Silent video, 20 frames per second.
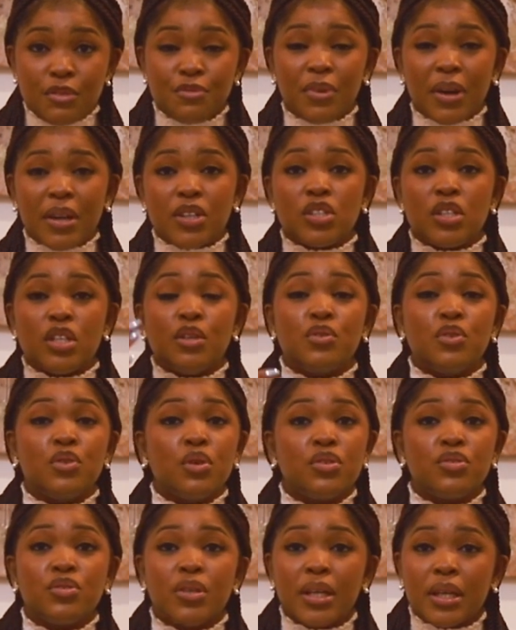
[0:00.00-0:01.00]
infection. If you
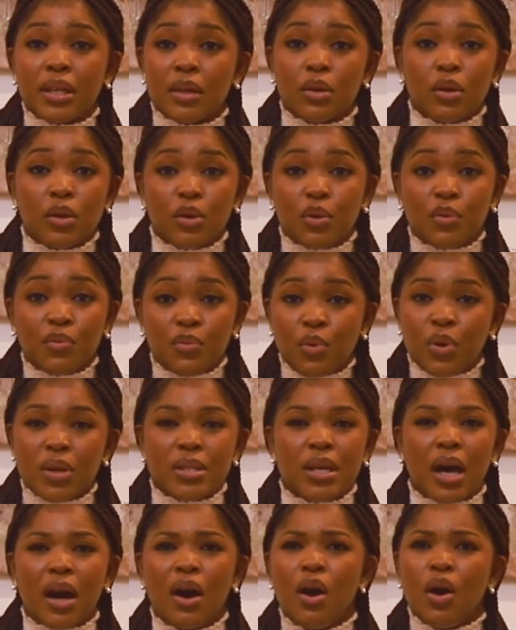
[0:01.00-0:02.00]
don't drink a lot of
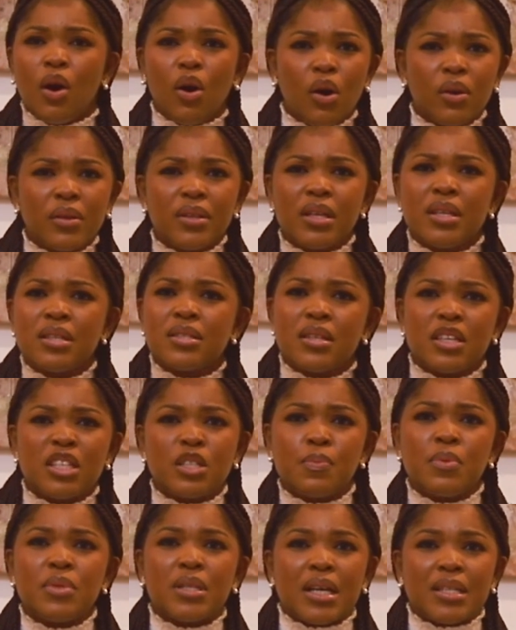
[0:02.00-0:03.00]
water, all these
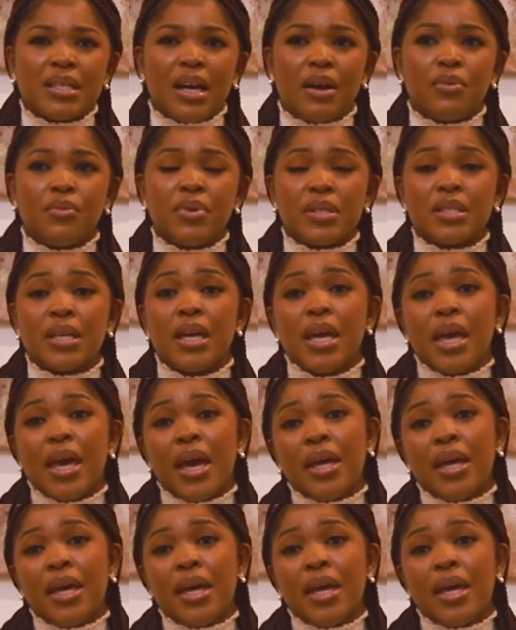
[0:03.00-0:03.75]
things put us at risk.